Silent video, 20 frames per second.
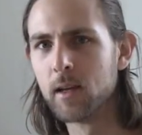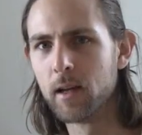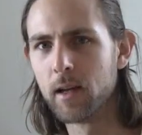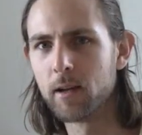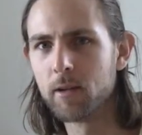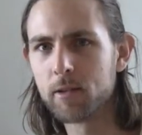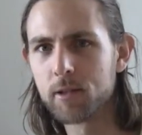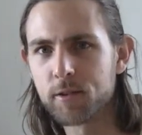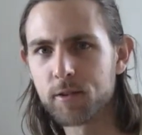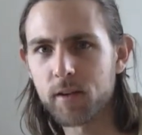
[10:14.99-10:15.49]

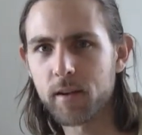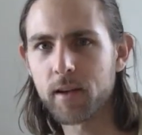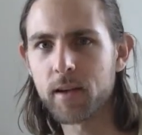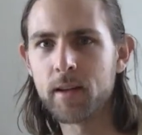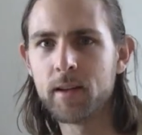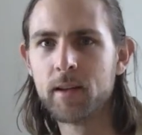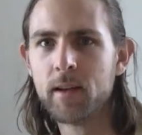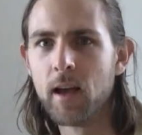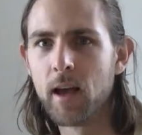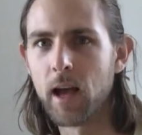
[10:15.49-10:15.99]
It was
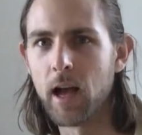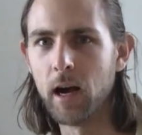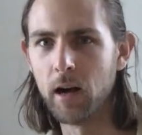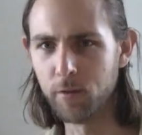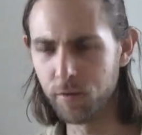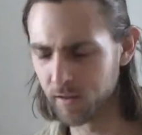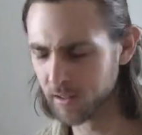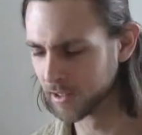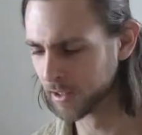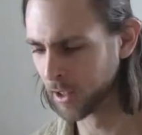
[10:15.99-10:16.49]
fucking
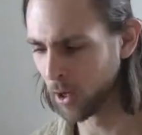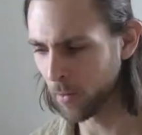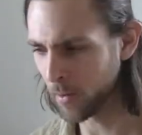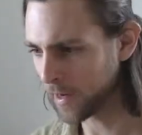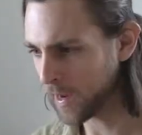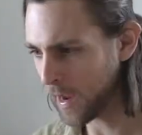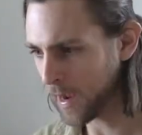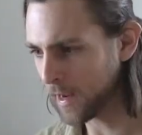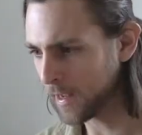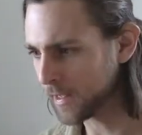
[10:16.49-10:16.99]
alphas
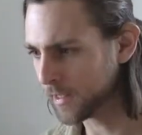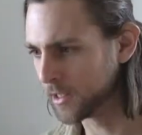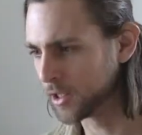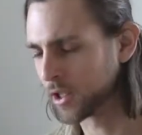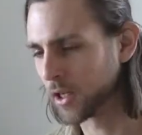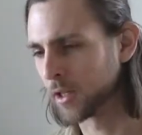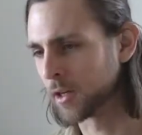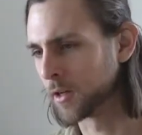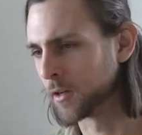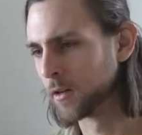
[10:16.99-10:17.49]
going at each
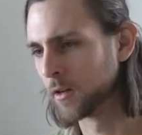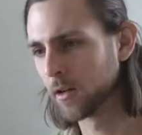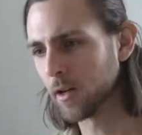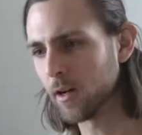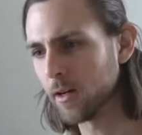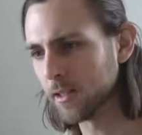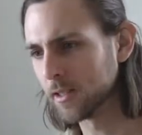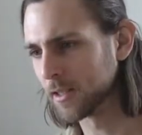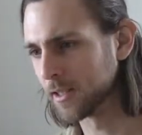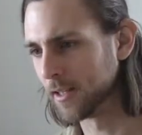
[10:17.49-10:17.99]
other
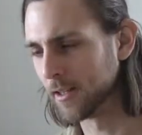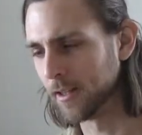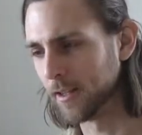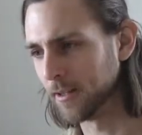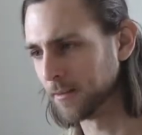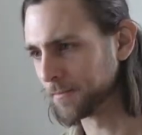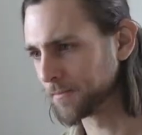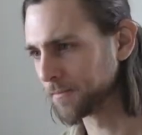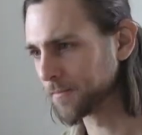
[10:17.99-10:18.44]
constantly.